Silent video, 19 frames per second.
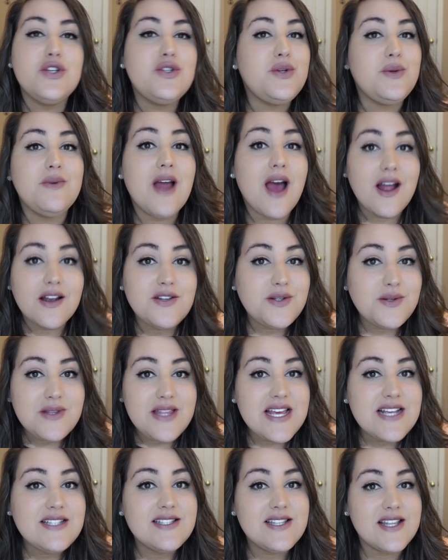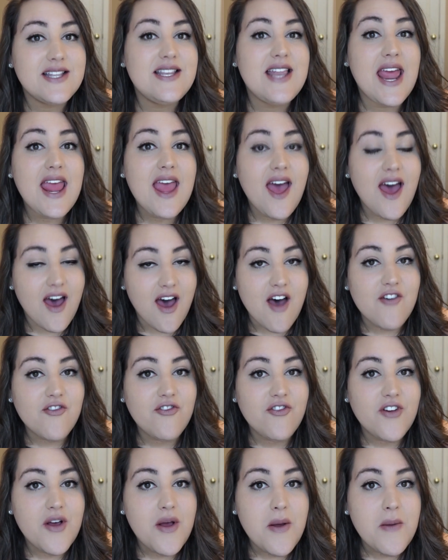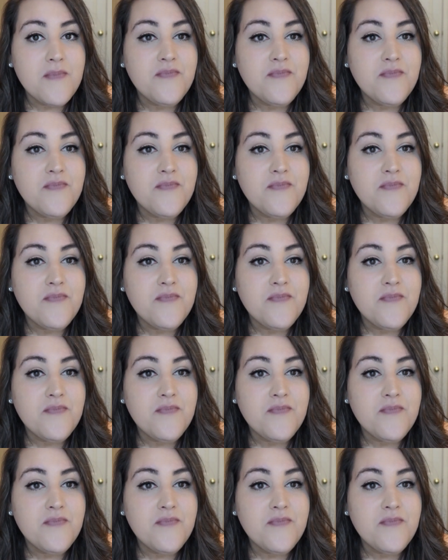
Do not do this the day of.